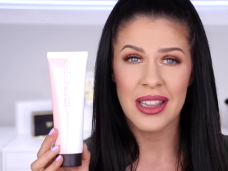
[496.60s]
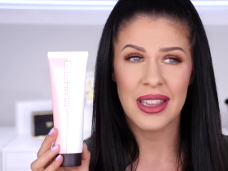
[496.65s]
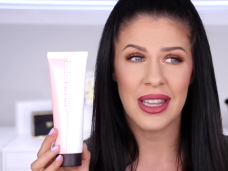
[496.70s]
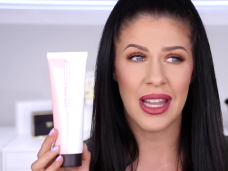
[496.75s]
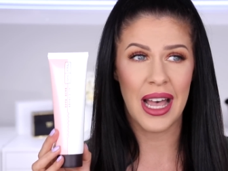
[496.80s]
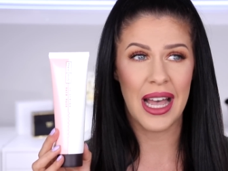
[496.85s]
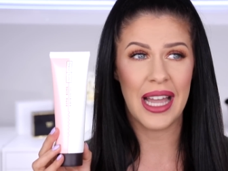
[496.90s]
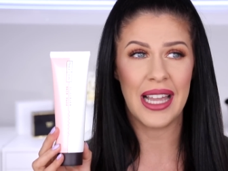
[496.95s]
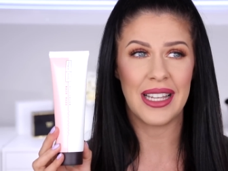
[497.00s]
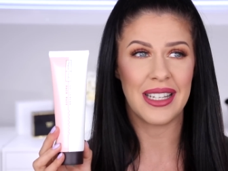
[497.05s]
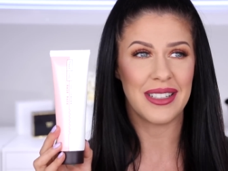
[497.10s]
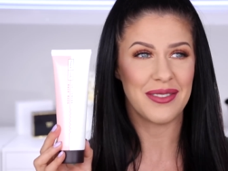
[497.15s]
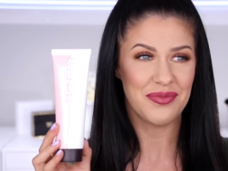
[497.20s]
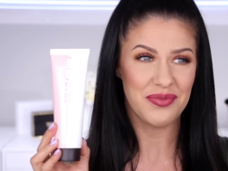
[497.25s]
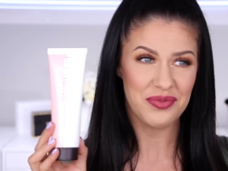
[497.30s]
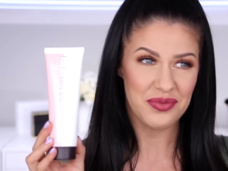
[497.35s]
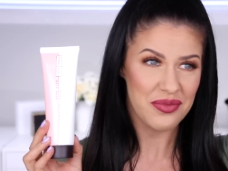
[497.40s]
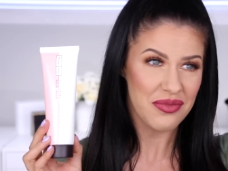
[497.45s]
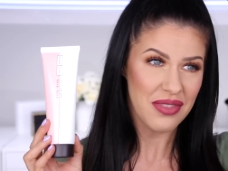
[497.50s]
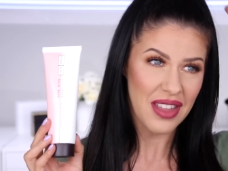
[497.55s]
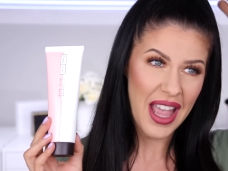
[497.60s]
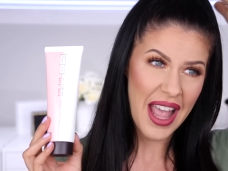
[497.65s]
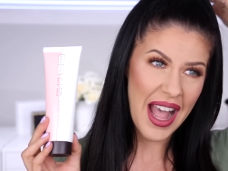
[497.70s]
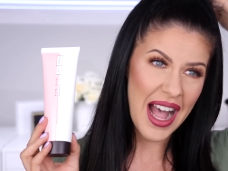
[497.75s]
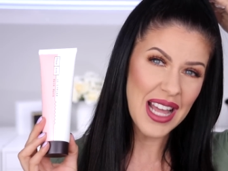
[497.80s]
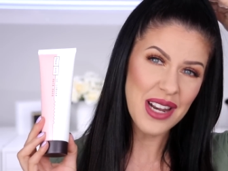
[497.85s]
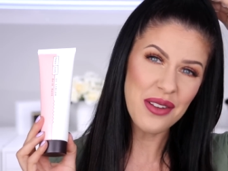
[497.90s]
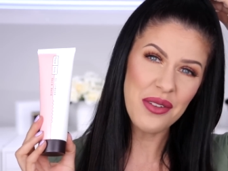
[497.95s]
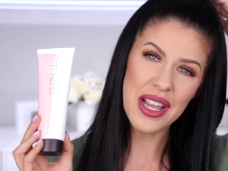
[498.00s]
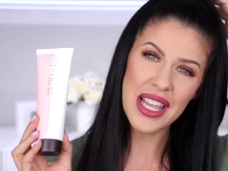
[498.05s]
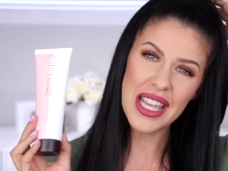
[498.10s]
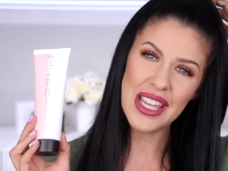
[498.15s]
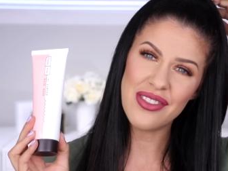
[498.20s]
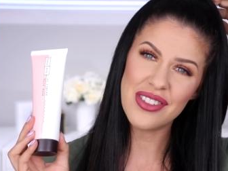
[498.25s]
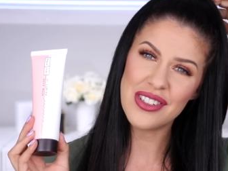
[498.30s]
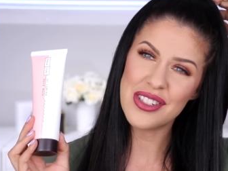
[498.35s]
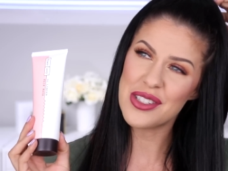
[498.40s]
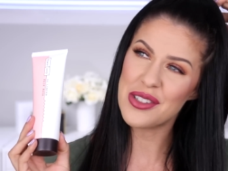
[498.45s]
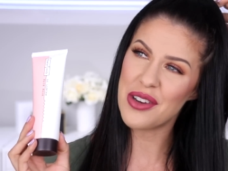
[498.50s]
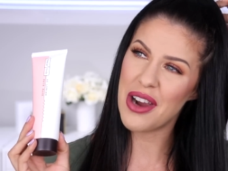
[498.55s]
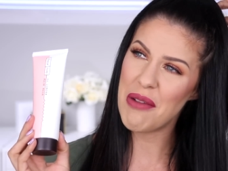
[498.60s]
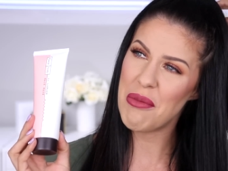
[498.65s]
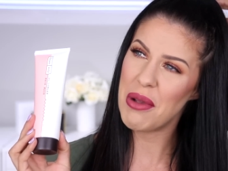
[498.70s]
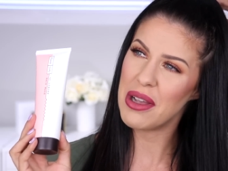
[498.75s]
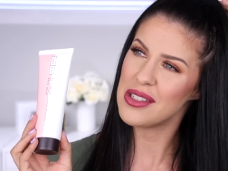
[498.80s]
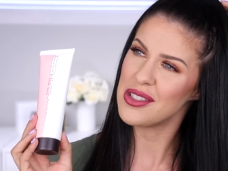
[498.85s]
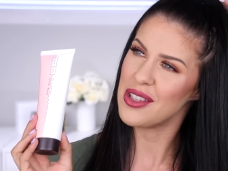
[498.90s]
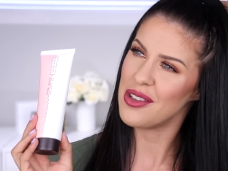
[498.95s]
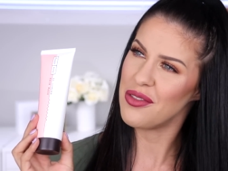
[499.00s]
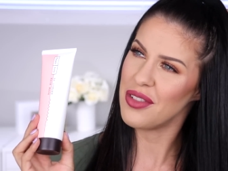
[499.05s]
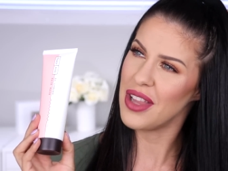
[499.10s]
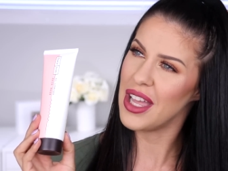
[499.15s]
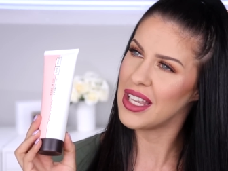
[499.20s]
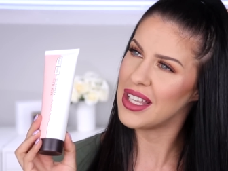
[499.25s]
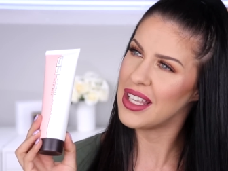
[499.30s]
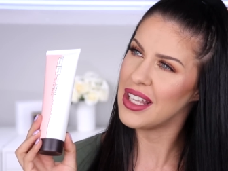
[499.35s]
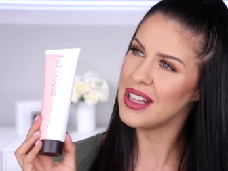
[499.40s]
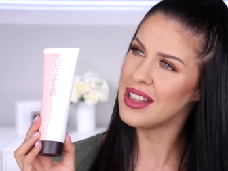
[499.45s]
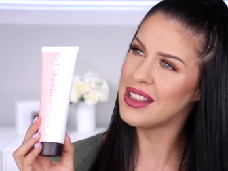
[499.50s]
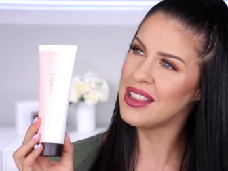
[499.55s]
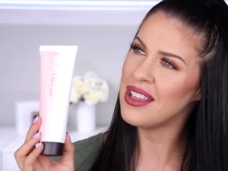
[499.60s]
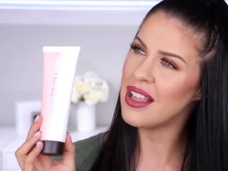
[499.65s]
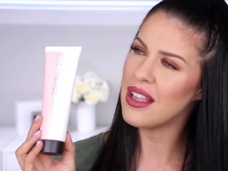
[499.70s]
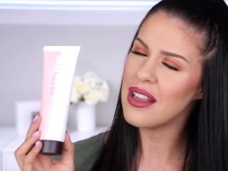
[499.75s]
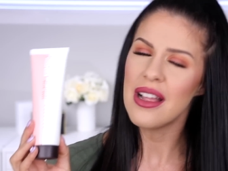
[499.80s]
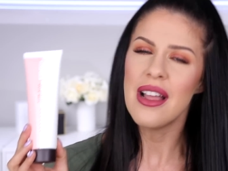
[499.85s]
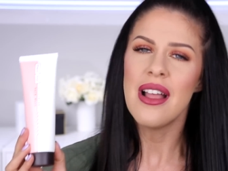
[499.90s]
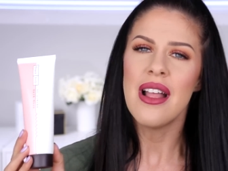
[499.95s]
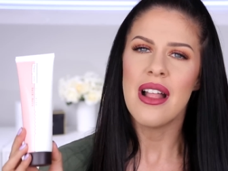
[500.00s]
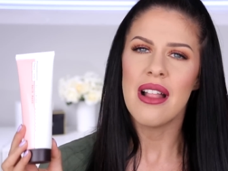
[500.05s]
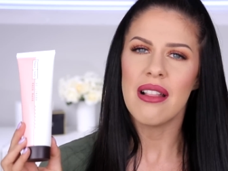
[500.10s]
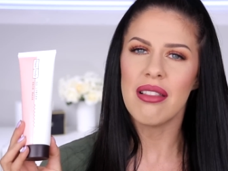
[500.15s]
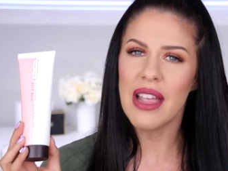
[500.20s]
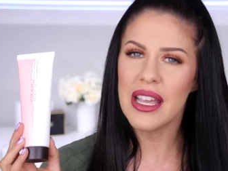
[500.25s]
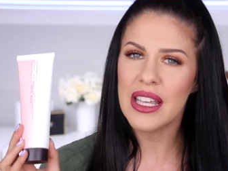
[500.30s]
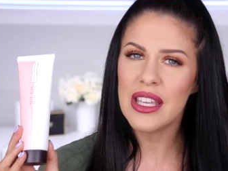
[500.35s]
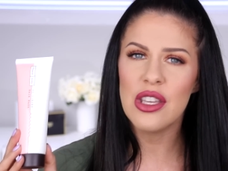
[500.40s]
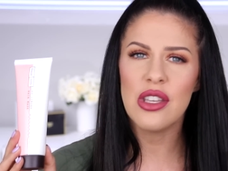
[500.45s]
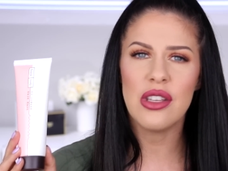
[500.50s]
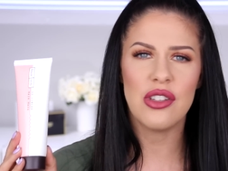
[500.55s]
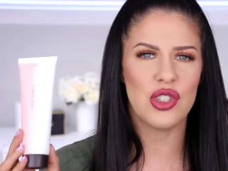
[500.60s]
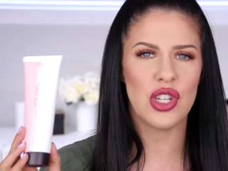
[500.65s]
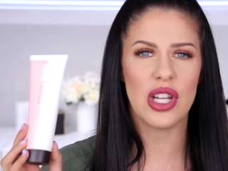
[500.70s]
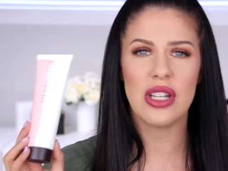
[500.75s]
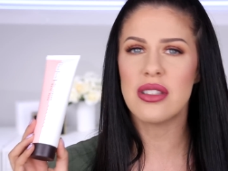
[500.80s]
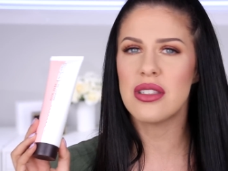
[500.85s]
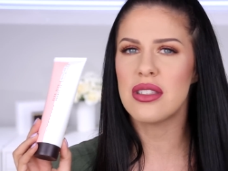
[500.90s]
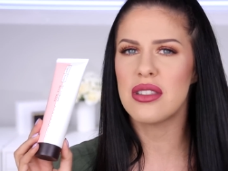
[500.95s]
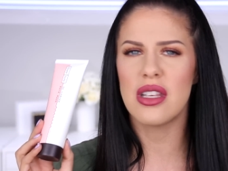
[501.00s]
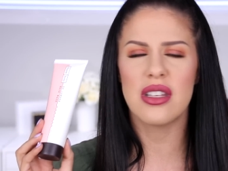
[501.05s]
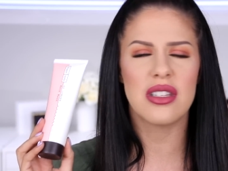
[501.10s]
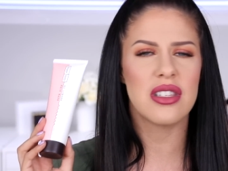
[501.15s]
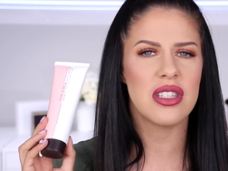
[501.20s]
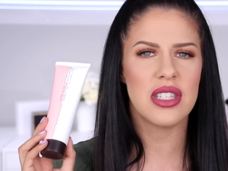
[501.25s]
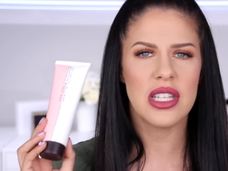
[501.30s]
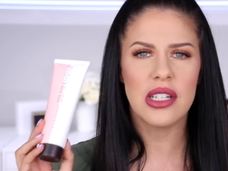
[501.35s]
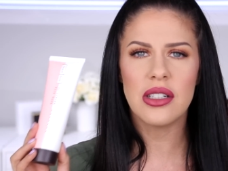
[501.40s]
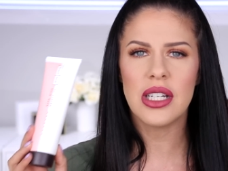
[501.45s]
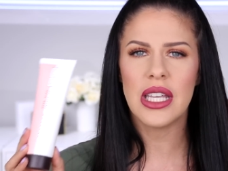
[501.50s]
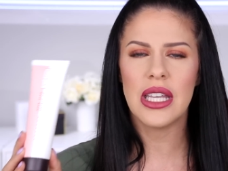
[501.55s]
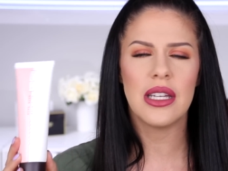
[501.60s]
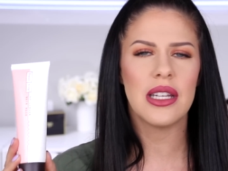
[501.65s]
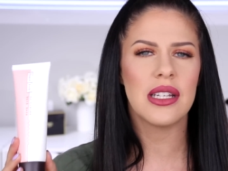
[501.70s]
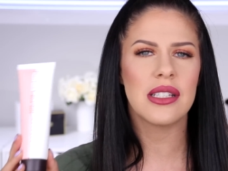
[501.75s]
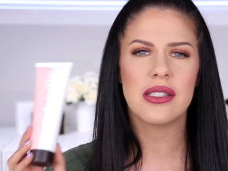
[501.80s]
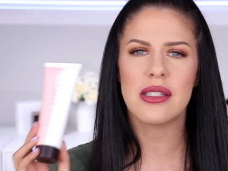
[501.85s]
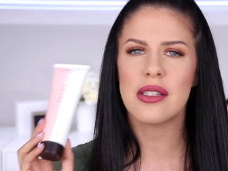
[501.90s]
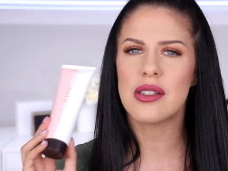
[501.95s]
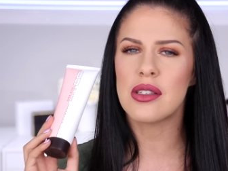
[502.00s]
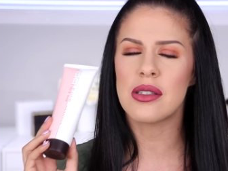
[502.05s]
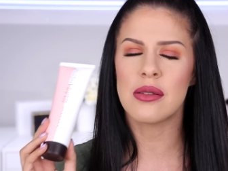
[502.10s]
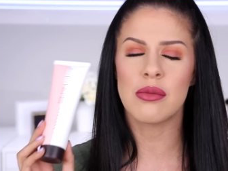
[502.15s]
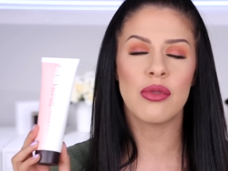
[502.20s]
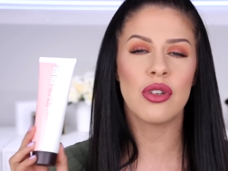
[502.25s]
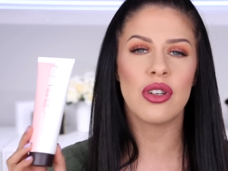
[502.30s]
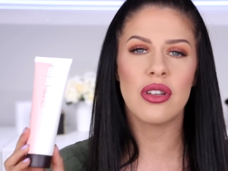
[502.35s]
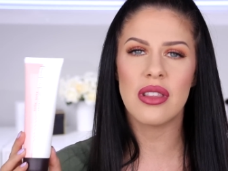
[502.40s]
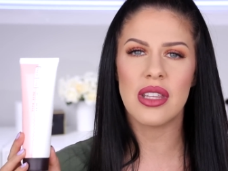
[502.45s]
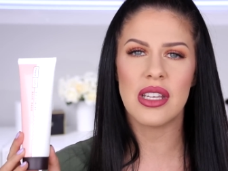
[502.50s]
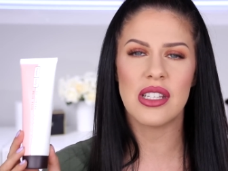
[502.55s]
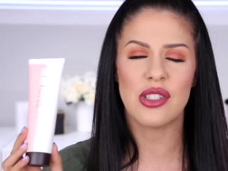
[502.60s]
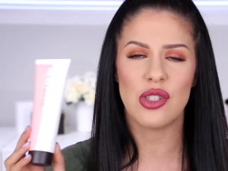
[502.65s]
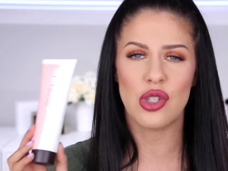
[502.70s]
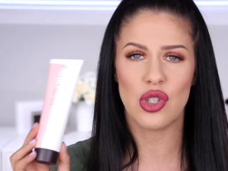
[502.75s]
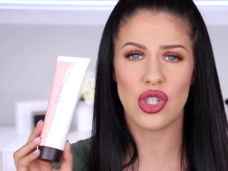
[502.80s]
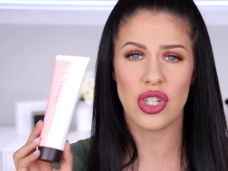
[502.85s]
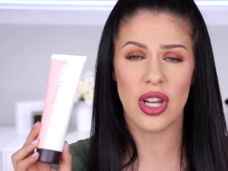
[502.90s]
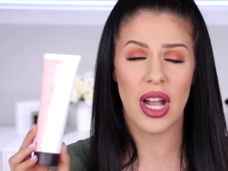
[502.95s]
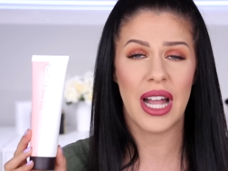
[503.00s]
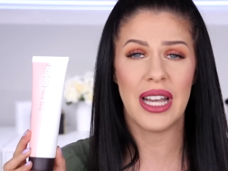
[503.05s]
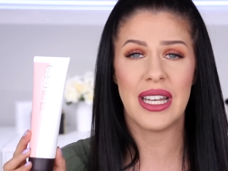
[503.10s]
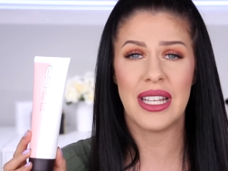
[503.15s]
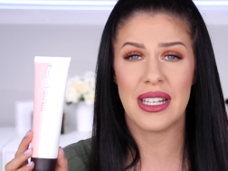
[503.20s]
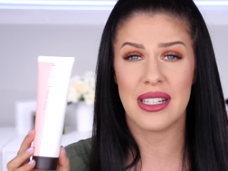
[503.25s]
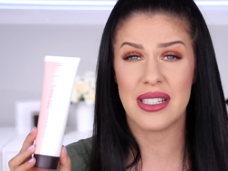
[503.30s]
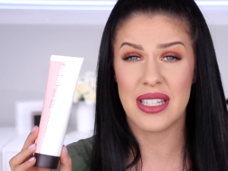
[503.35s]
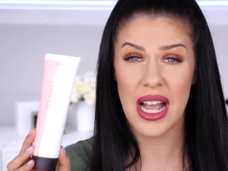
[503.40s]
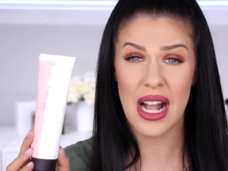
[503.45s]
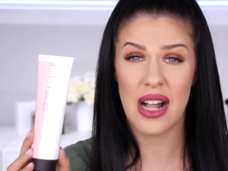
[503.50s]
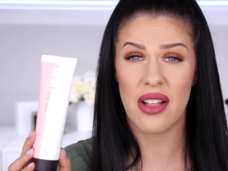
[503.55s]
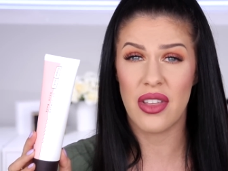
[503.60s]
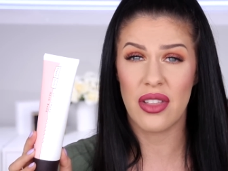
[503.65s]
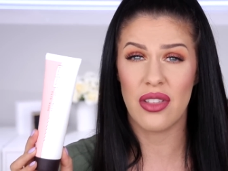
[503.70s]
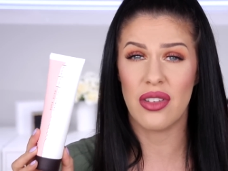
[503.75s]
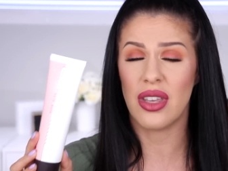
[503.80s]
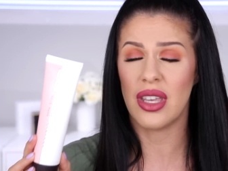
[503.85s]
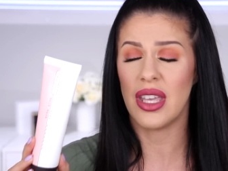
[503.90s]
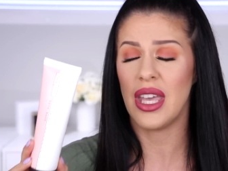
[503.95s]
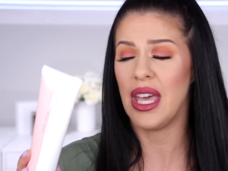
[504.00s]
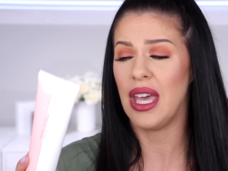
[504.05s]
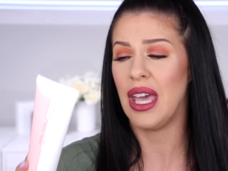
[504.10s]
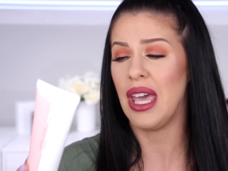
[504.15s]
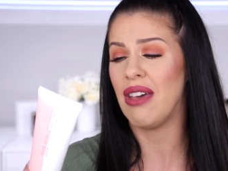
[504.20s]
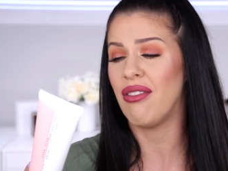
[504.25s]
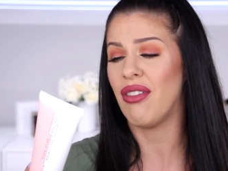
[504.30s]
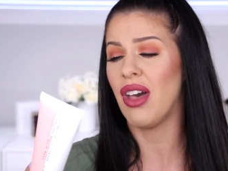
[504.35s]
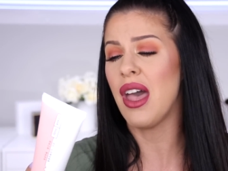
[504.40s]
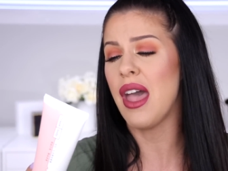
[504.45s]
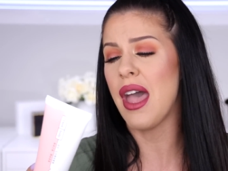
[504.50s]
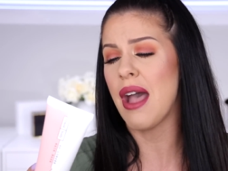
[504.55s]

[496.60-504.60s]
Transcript: like, how do I even describe how soft, like, like just the silkiest, smoothest, shiniest, healthy looking hair ever.